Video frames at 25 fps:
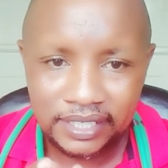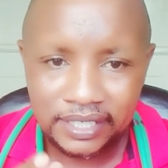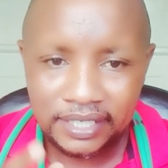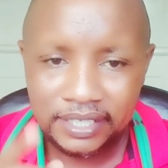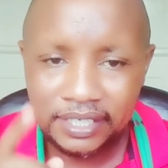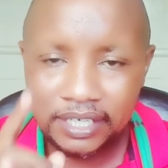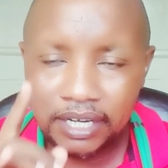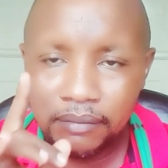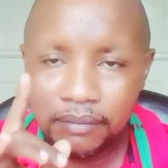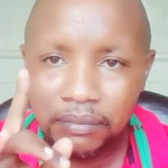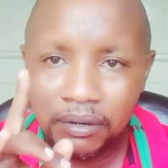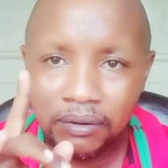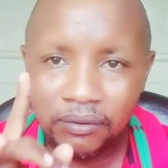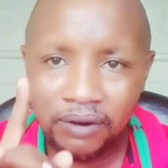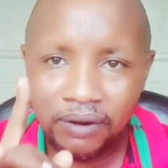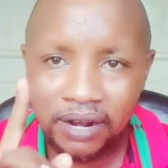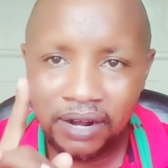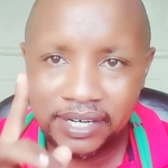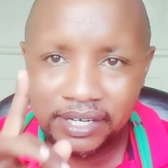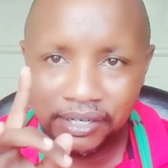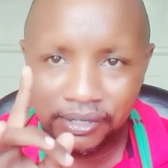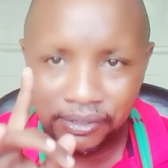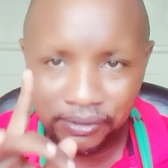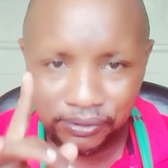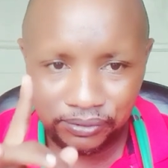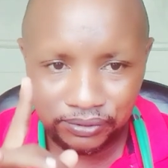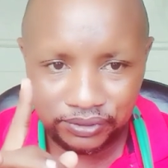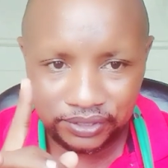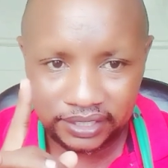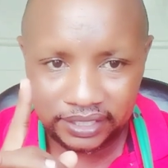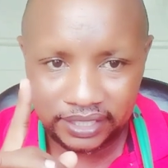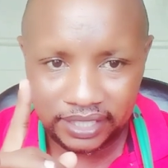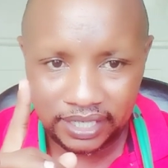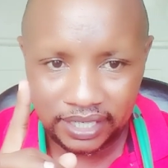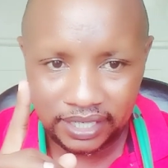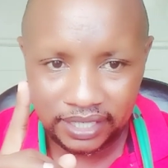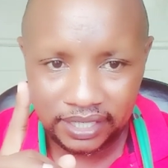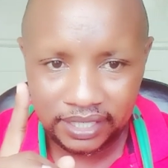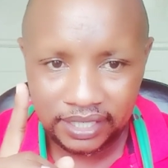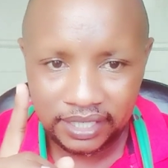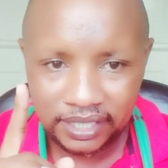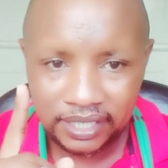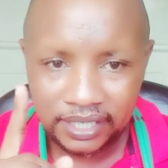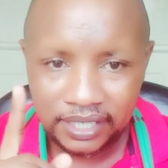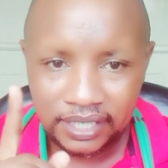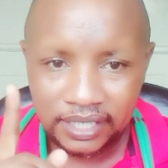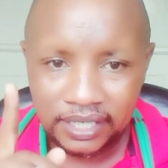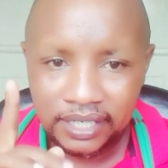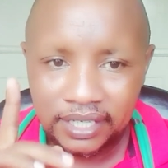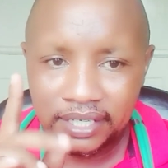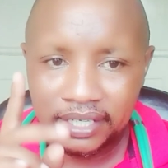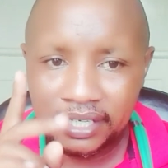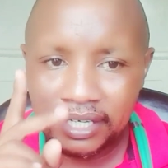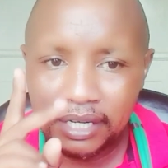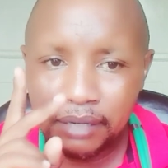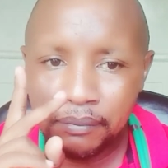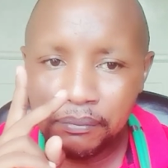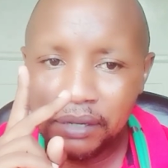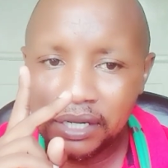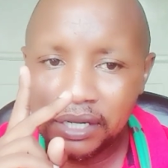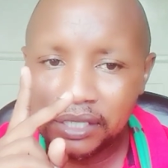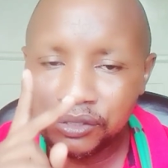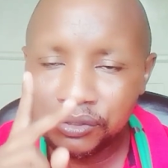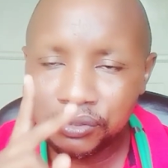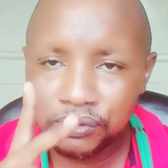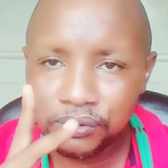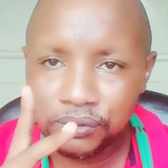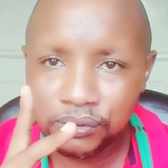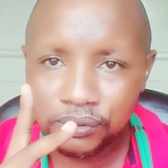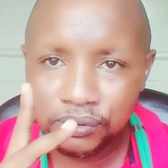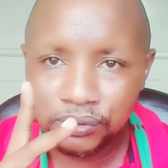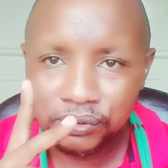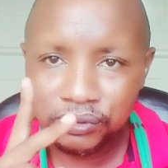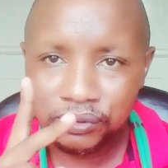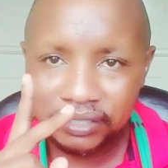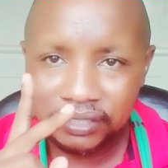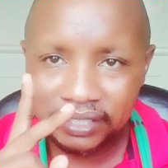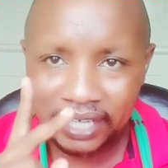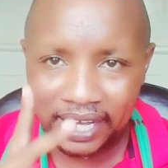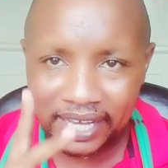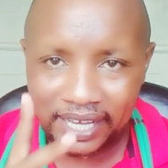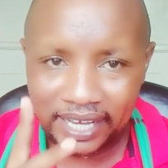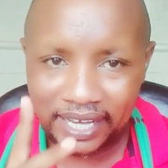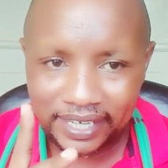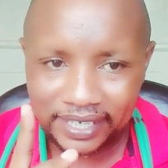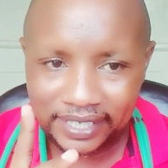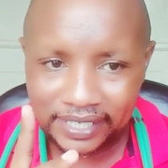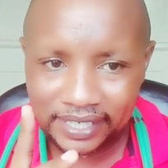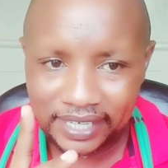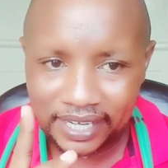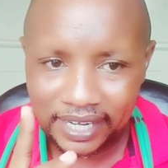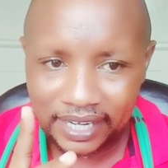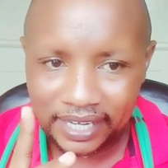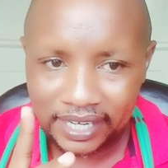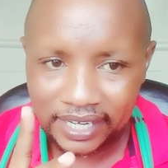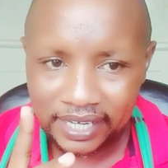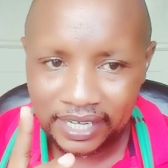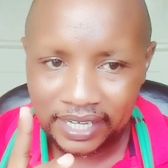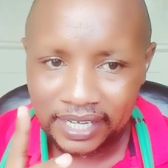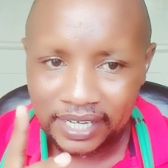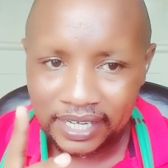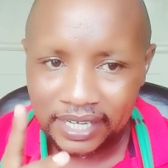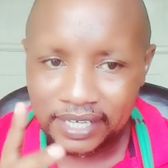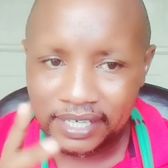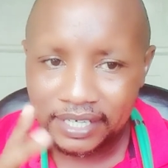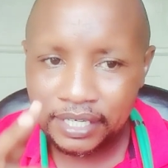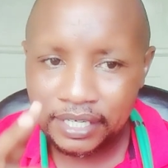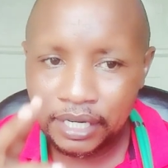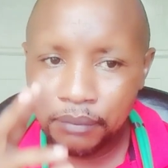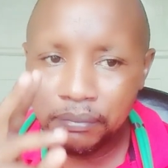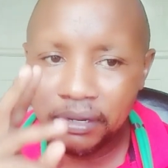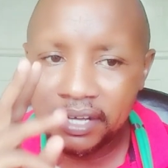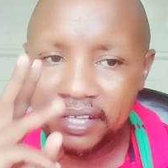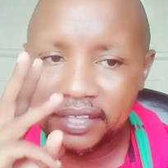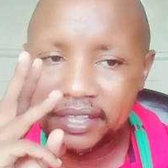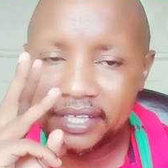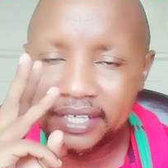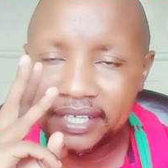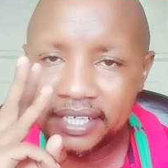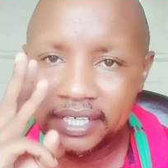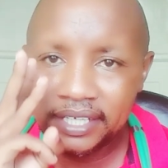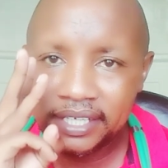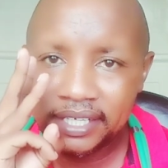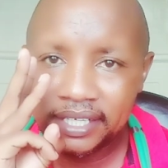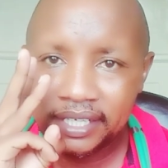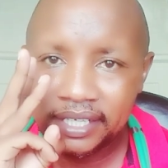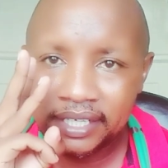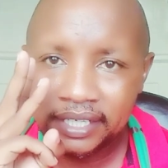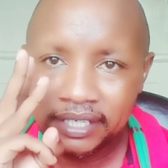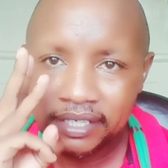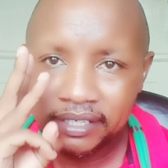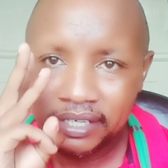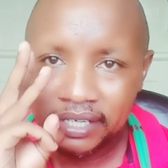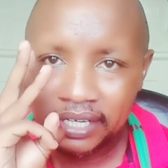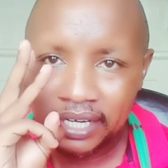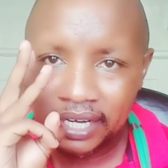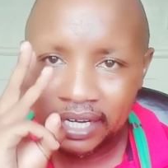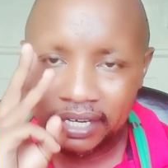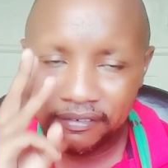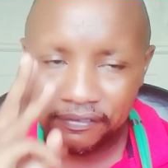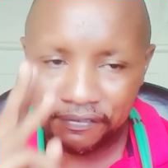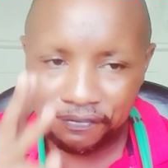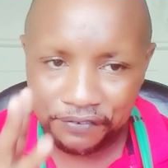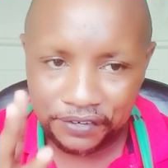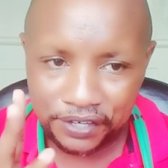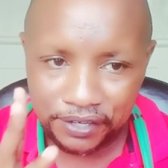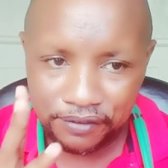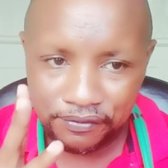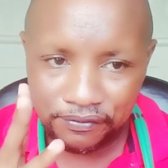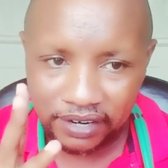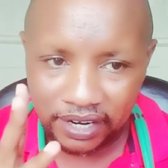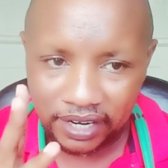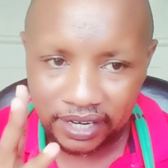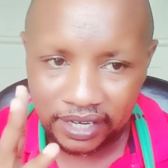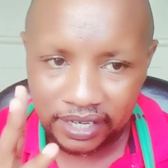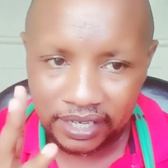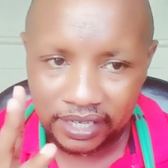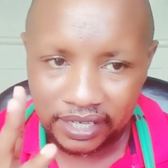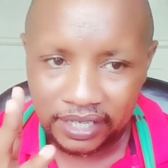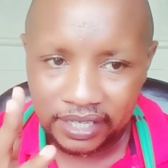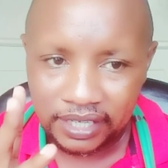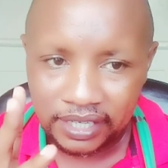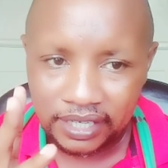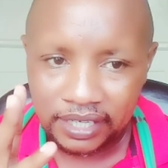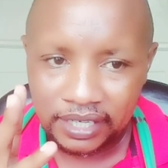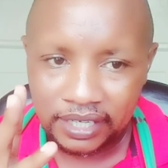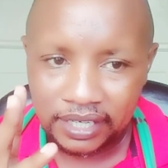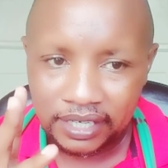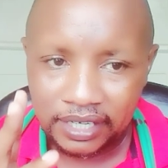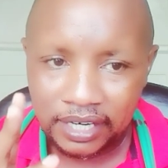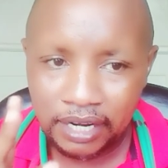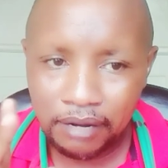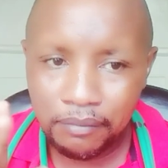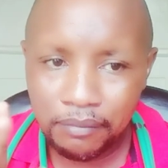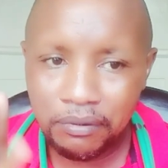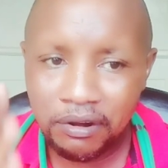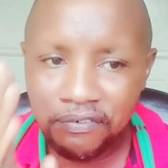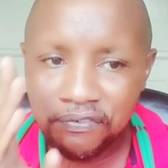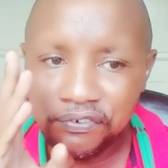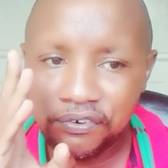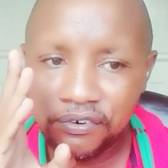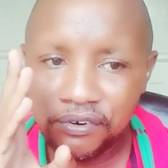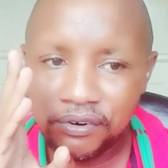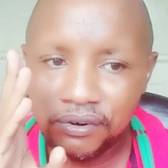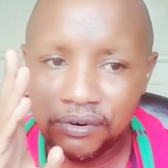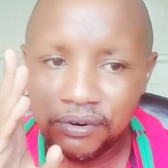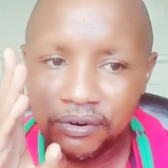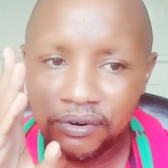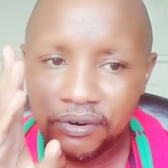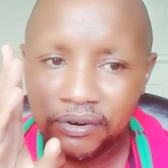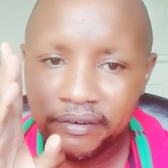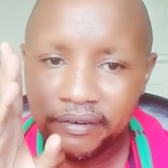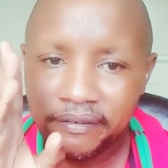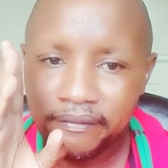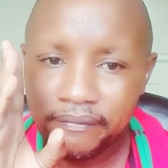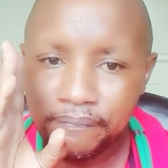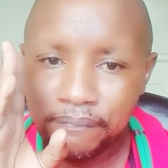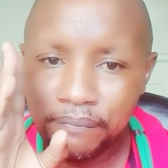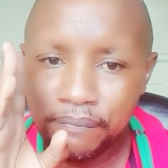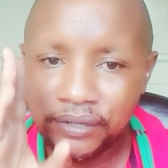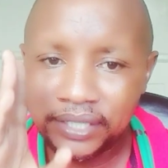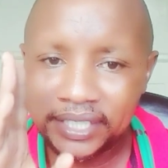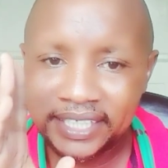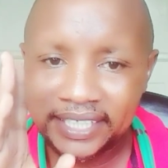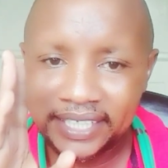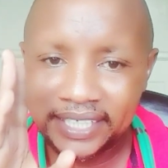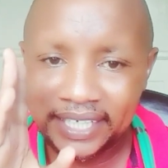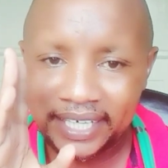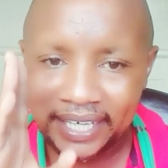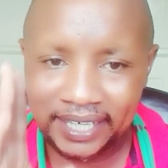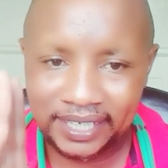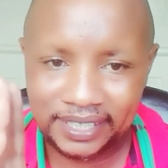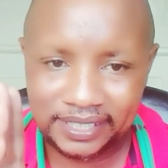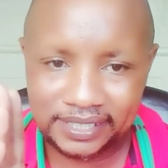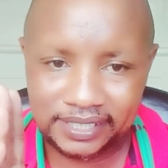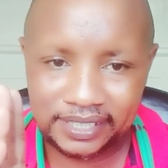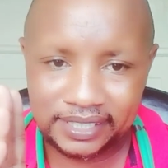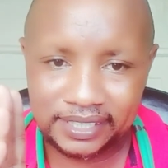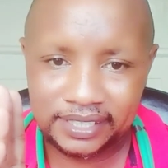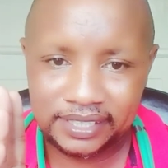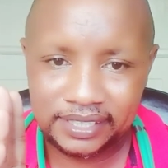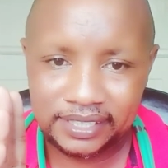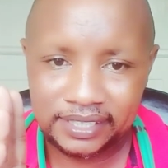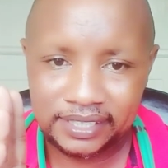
Number 1, nausea. Number 2, diarrhea. Number 3, fever. Number 4, body aches.